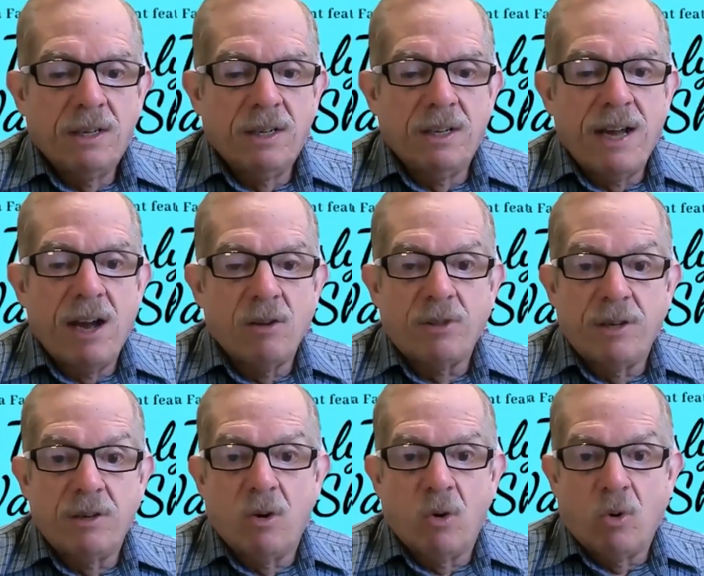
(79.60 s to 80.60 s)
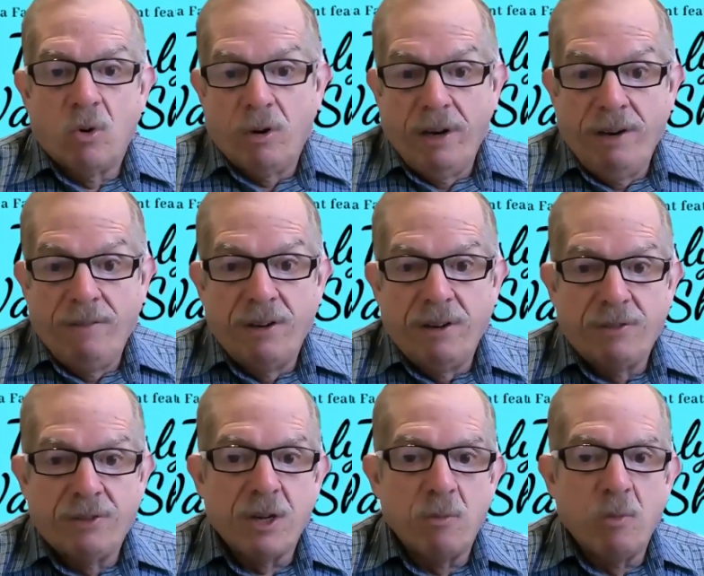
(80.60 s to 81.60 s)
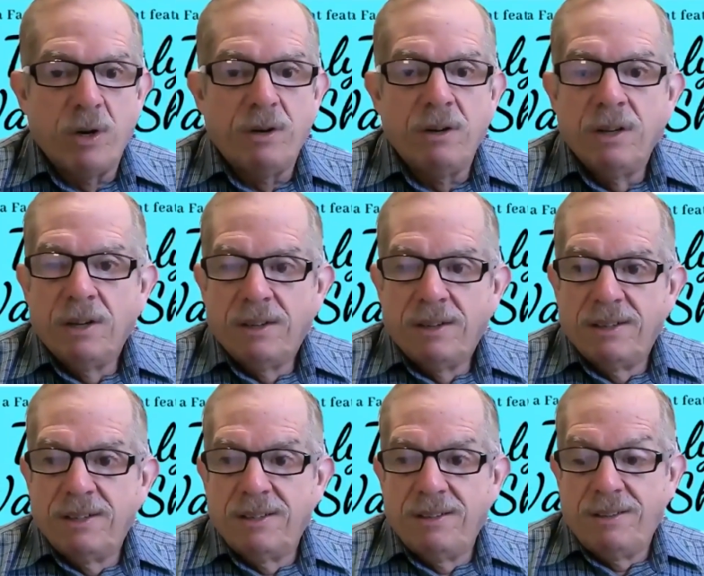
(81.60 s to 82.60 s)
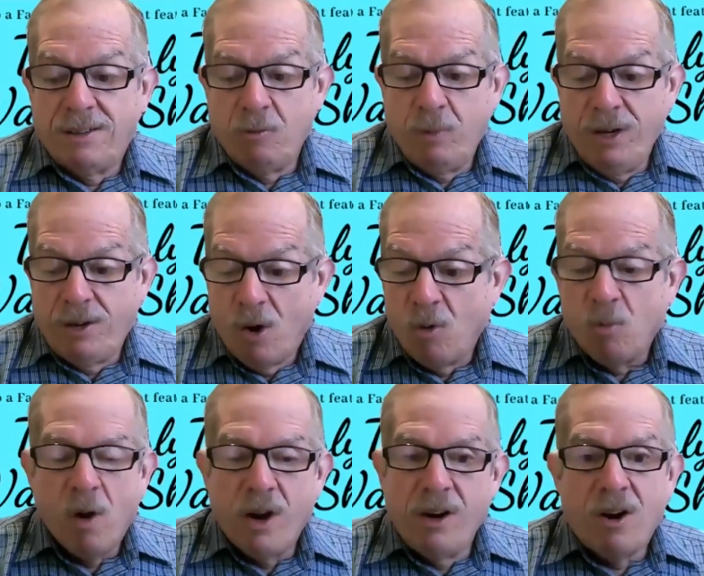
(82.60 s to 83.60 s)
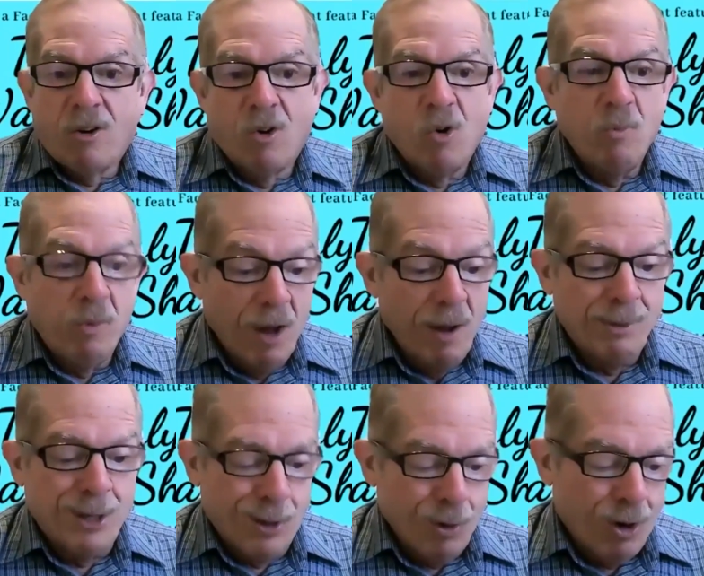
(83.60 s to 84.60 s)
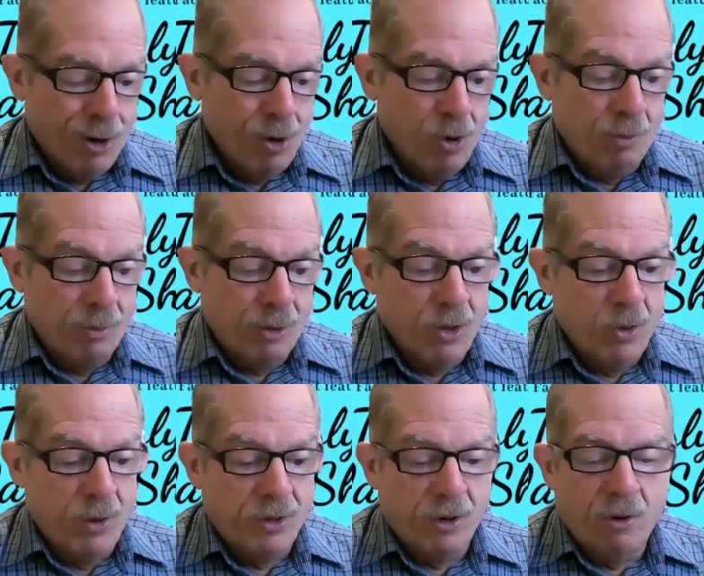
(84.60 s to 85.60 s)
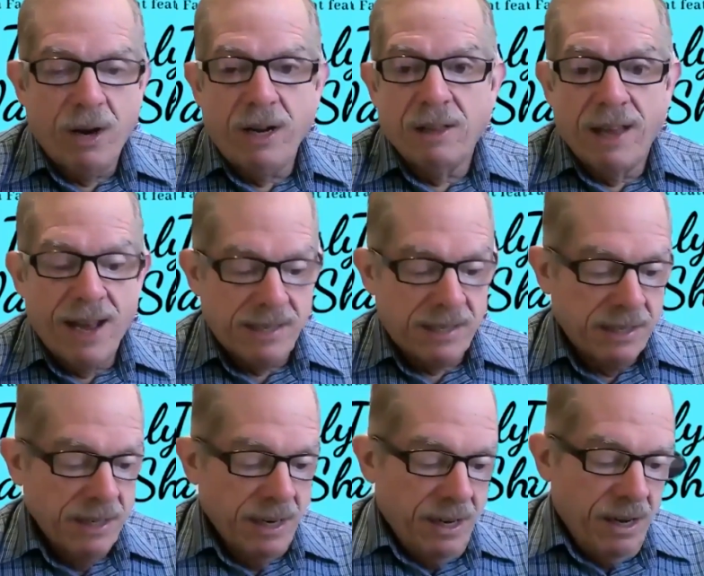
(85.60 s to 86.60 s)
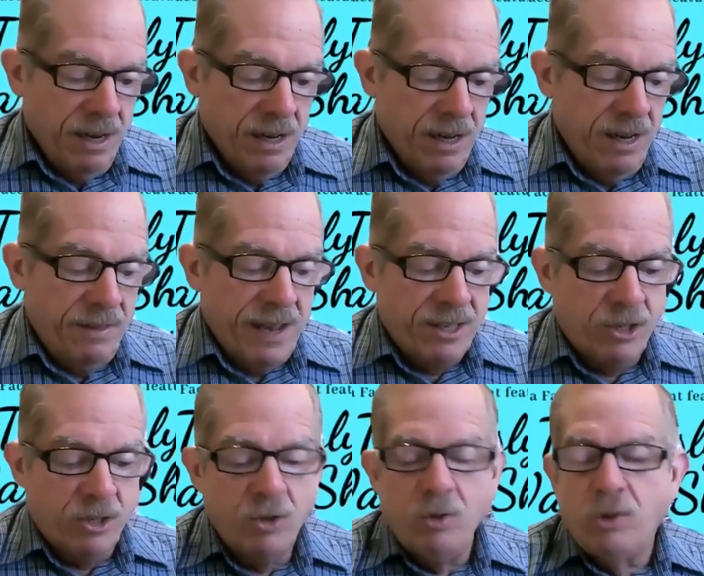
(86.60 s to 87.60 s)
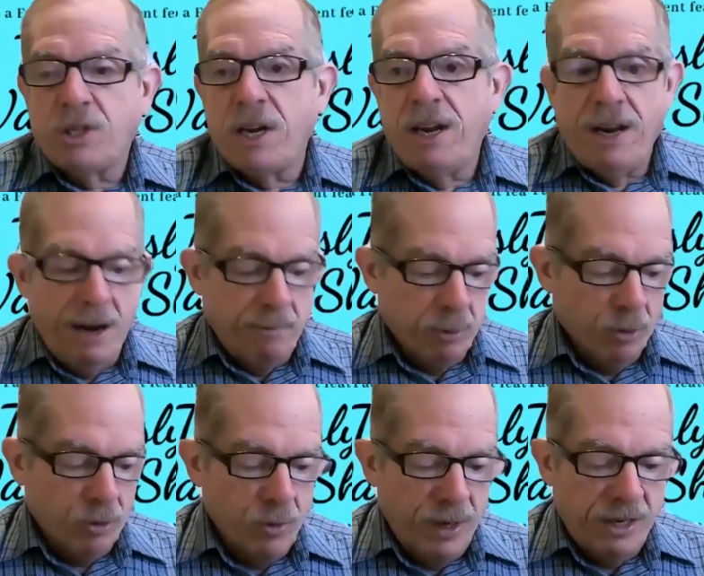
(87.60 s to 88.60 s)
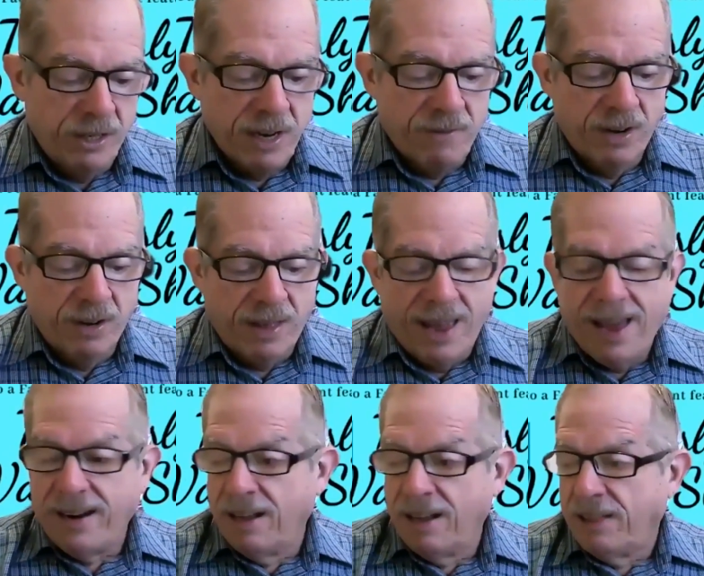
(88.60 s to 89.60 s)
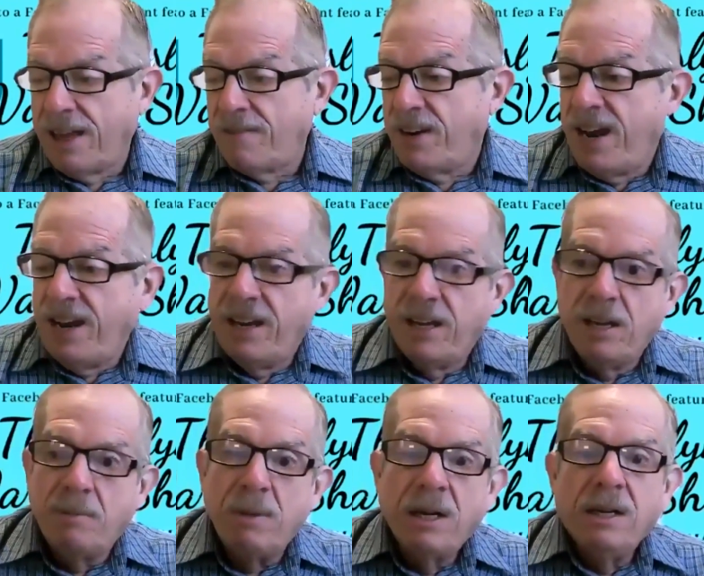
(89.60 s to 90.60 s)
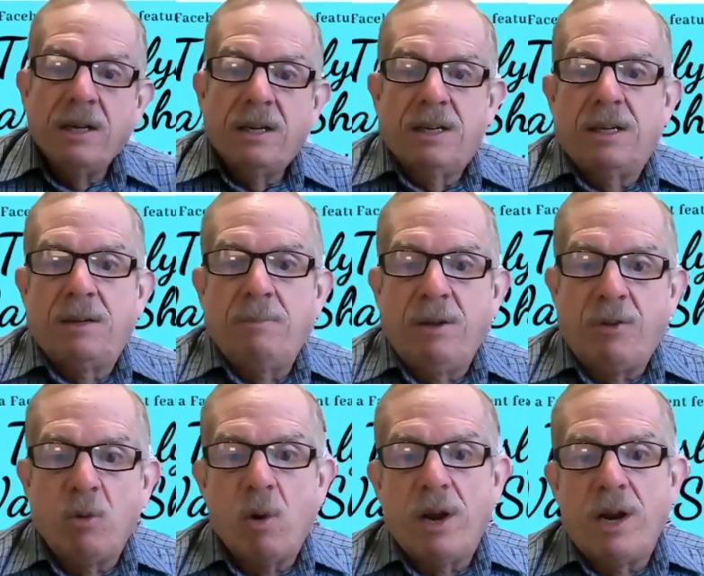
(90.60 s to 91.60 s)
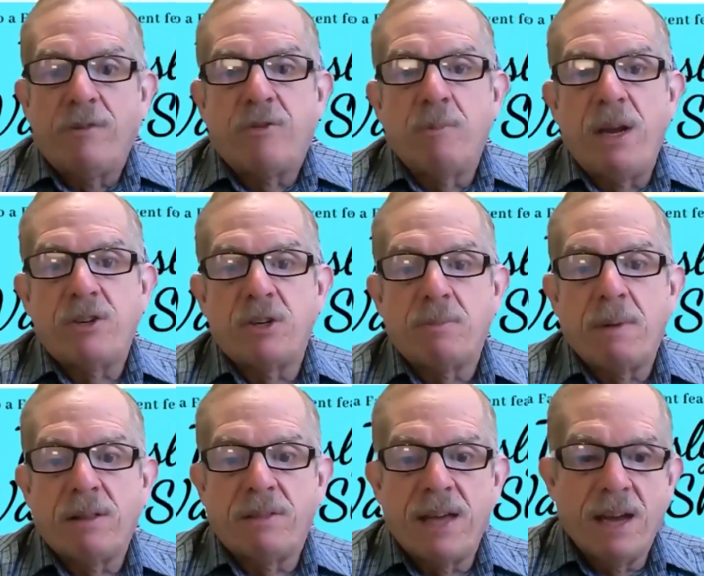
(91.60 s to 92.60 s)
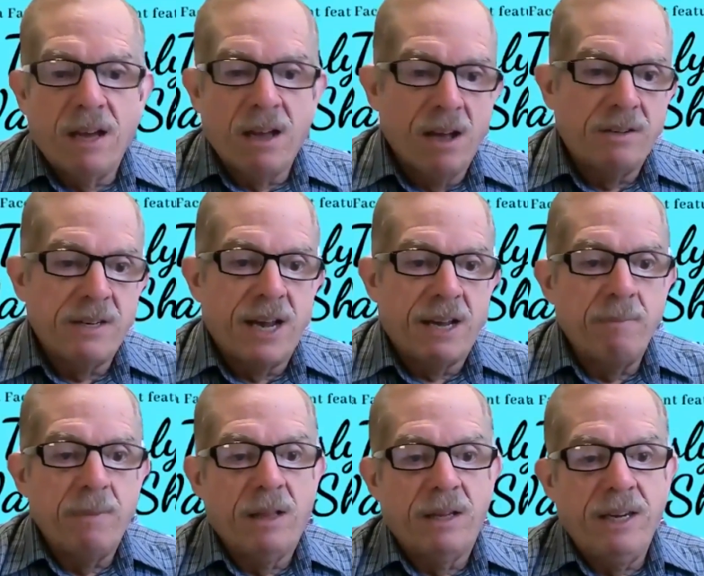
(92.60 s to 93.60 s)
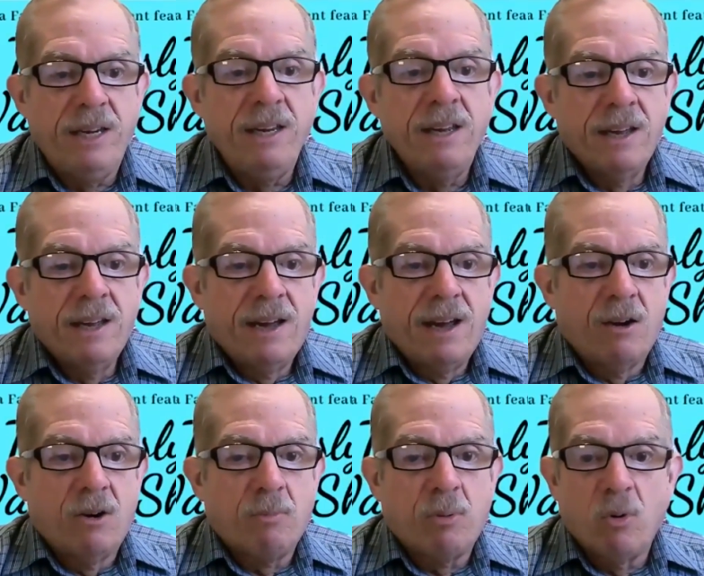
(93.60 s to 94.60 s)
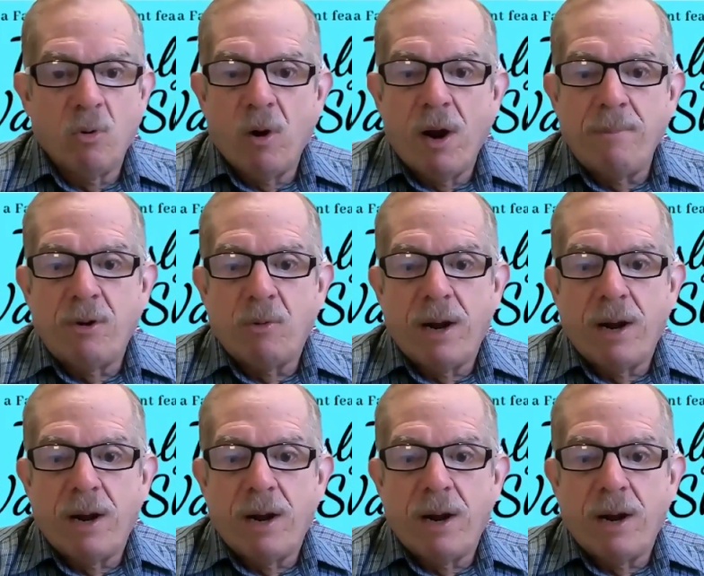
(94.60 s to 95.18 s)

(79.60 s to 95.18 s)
340 3220, um, and she's at extension 102. Um, also coming up, uh, we have our Aging Mastery Program with our Wellness Center. Um, that's on May 11th. Um, so